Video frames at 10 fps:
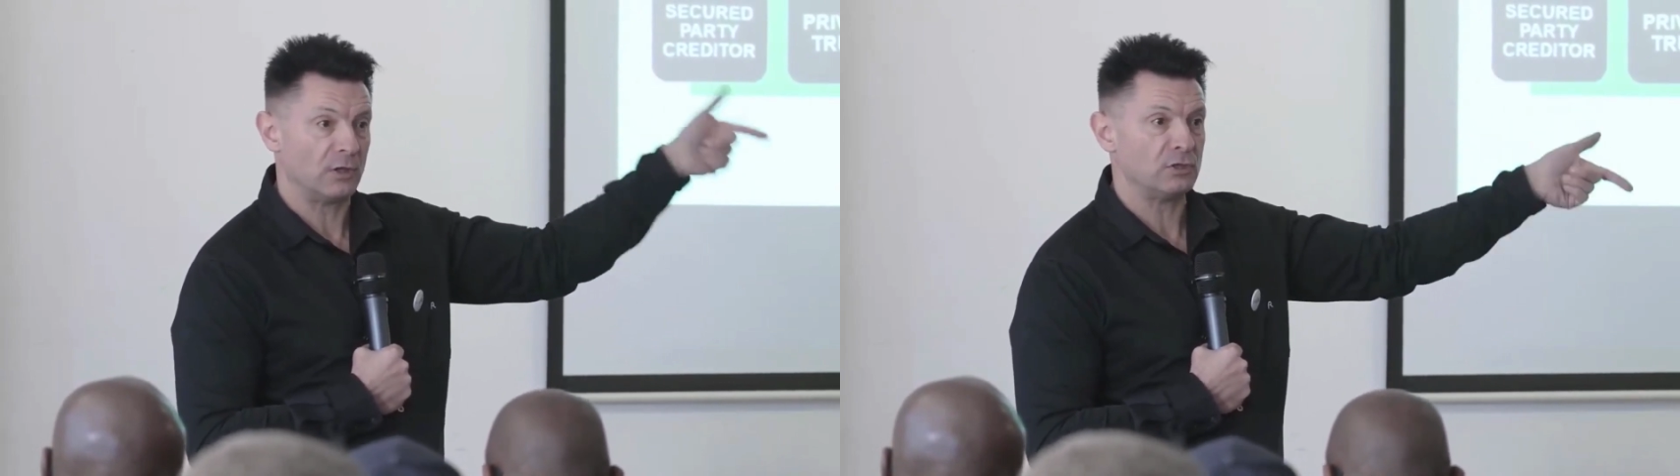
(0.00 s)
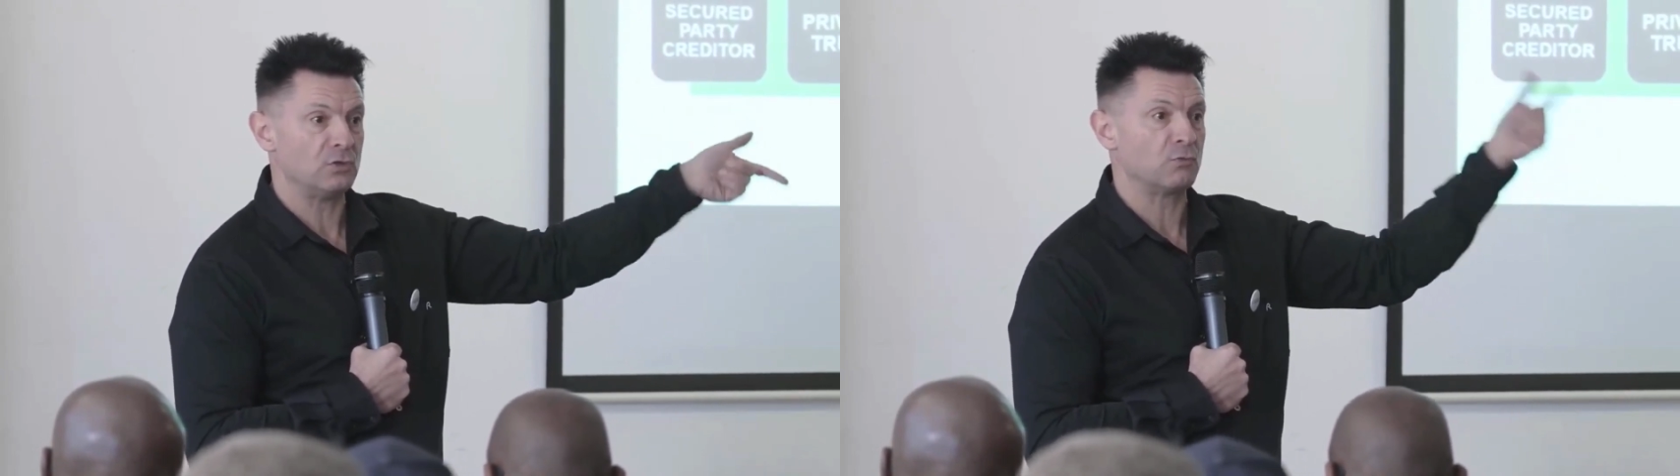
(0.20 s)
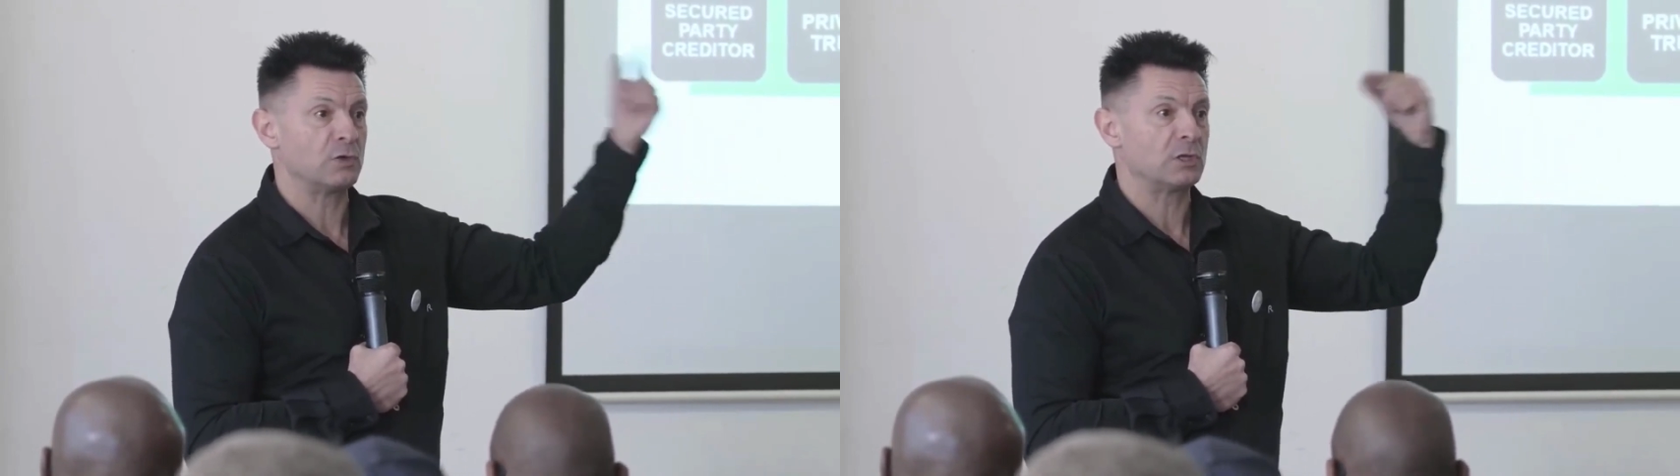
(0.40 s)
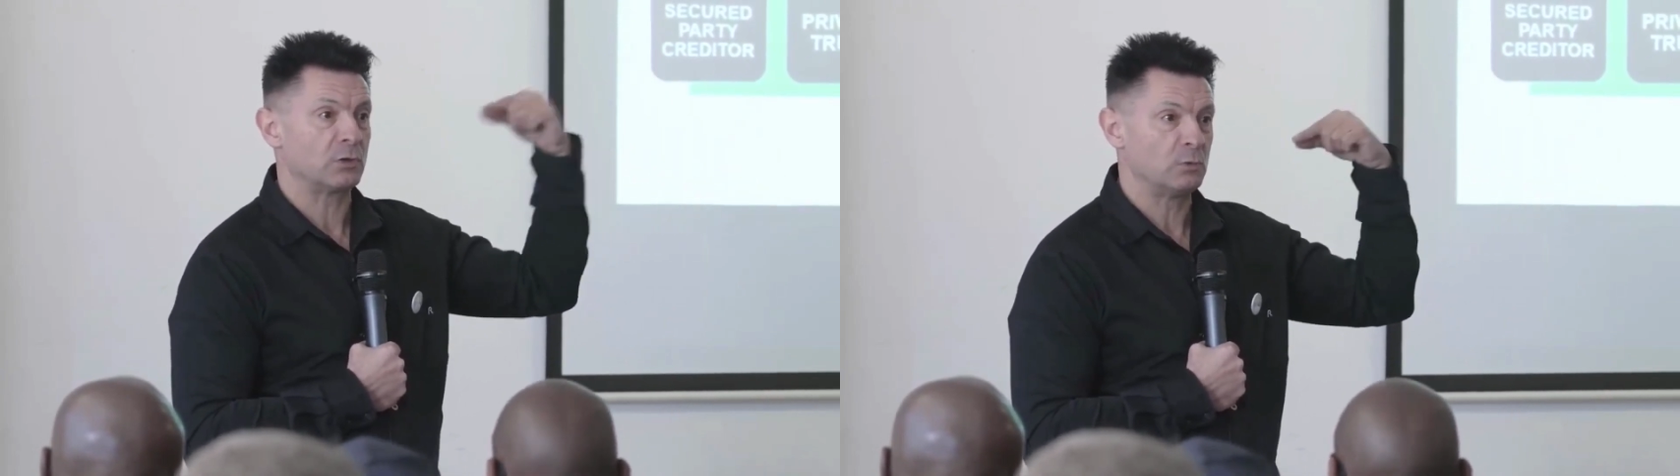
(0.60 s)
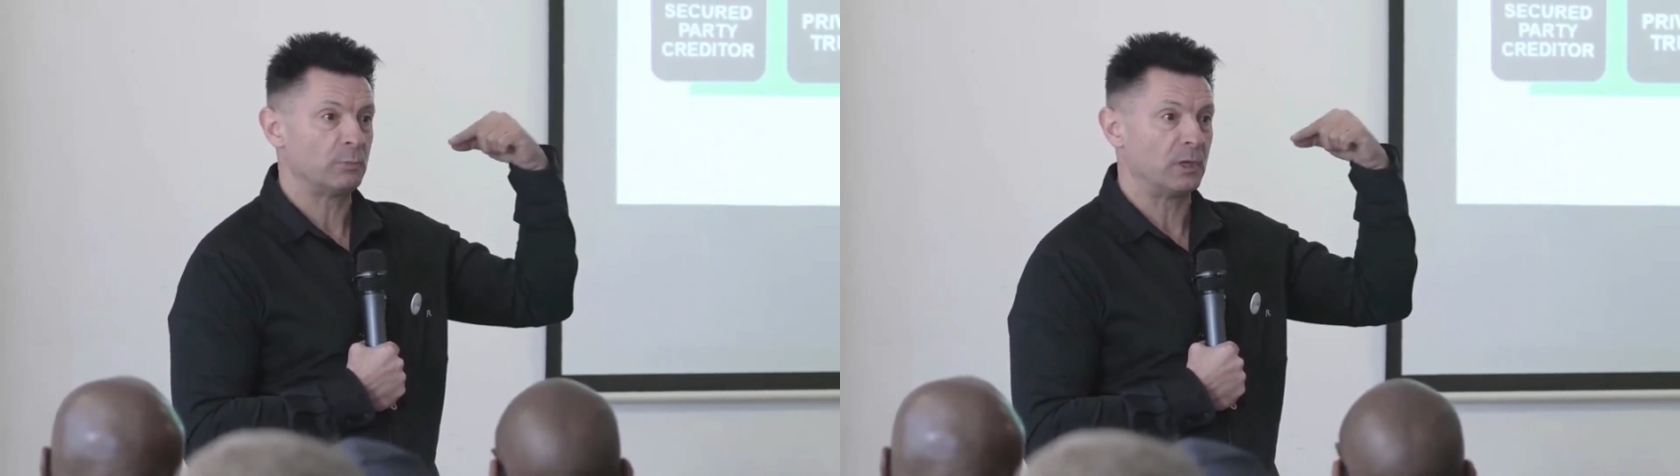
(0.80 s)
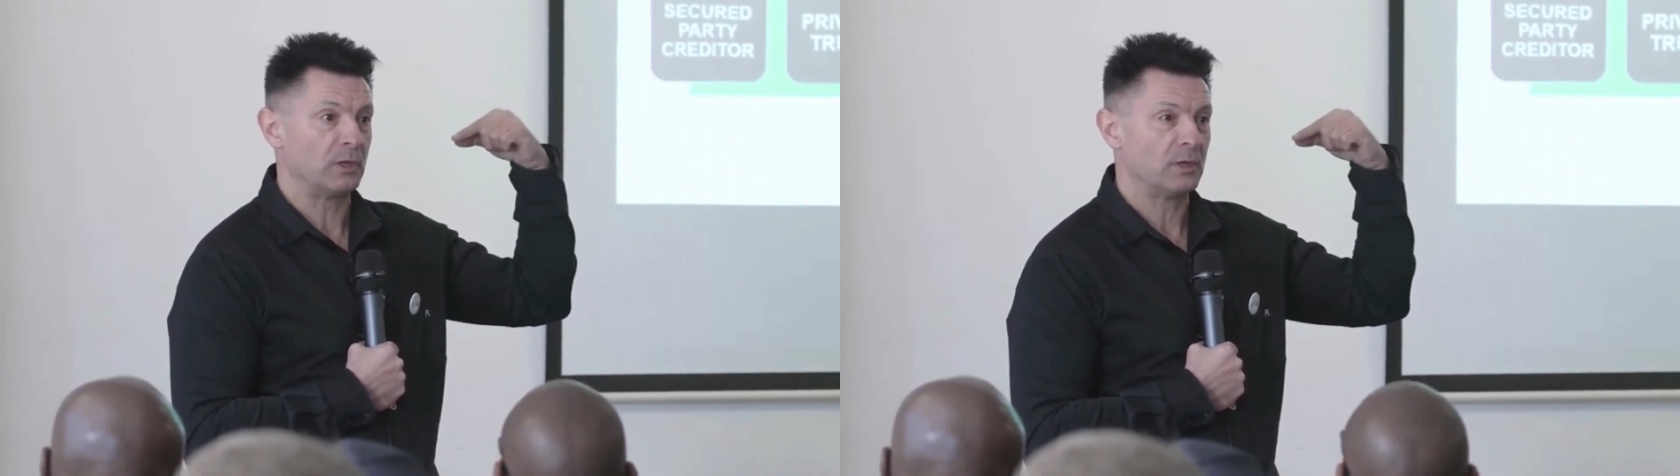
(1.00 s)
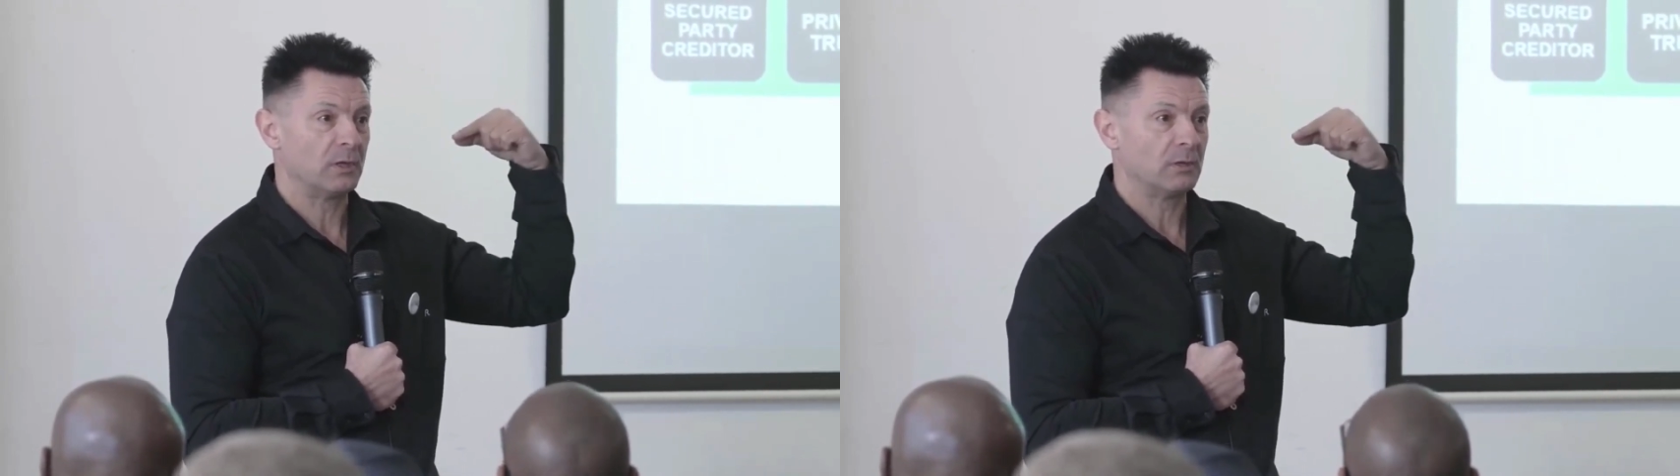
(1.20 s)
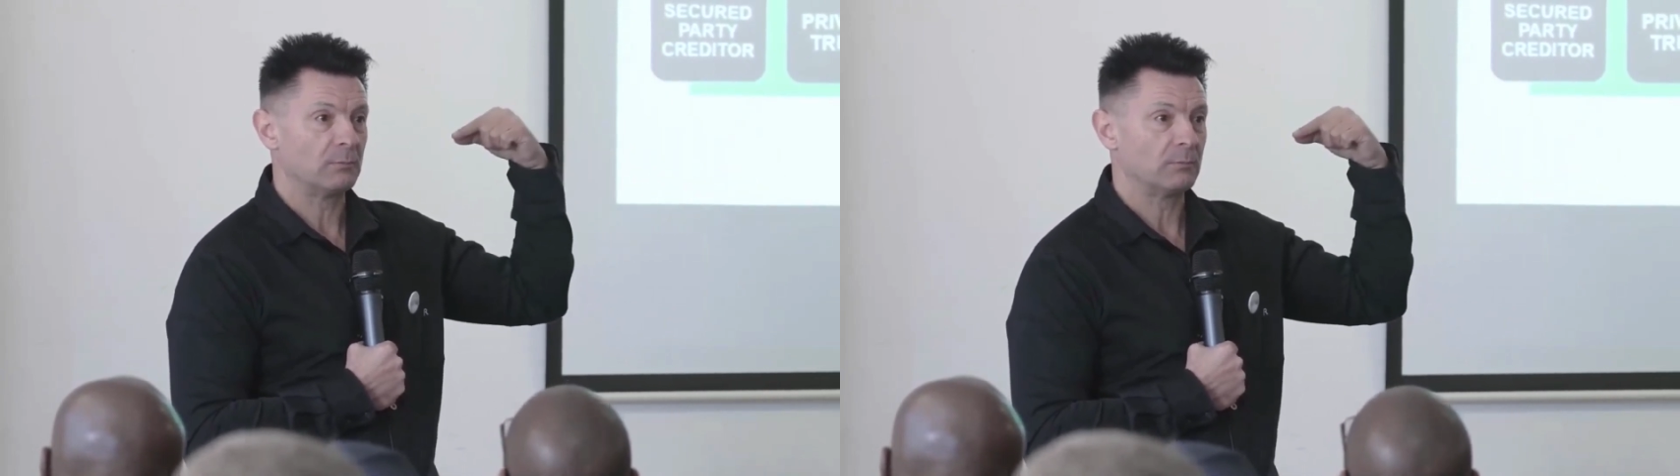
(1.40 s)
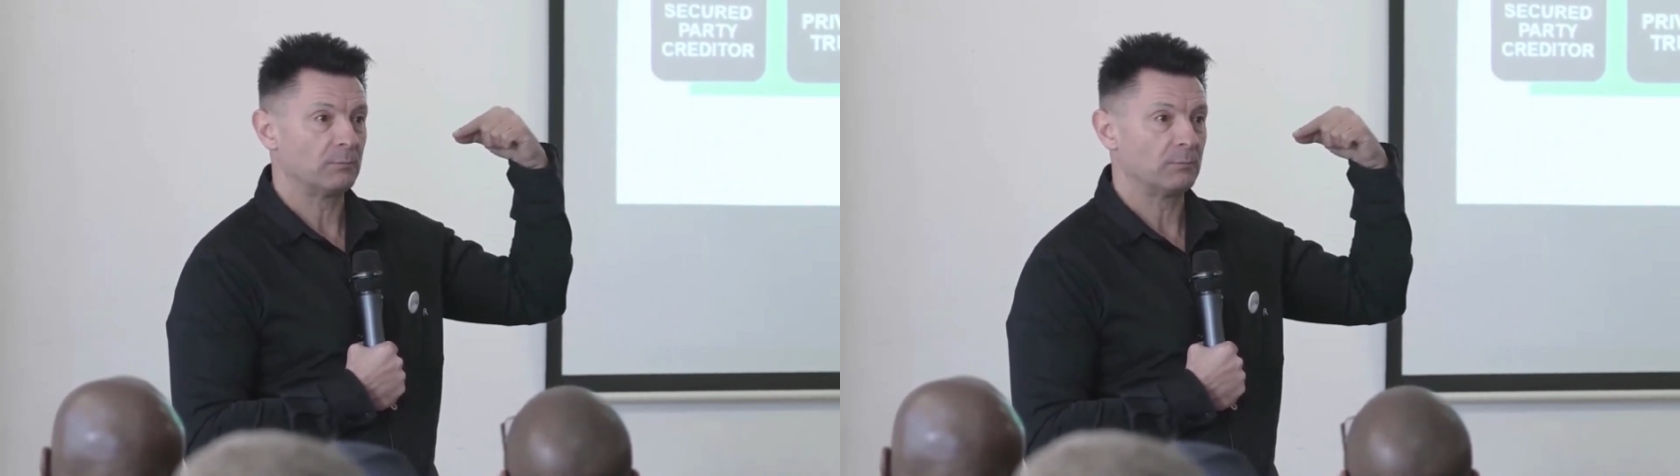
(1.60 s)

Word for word: and then you recoup it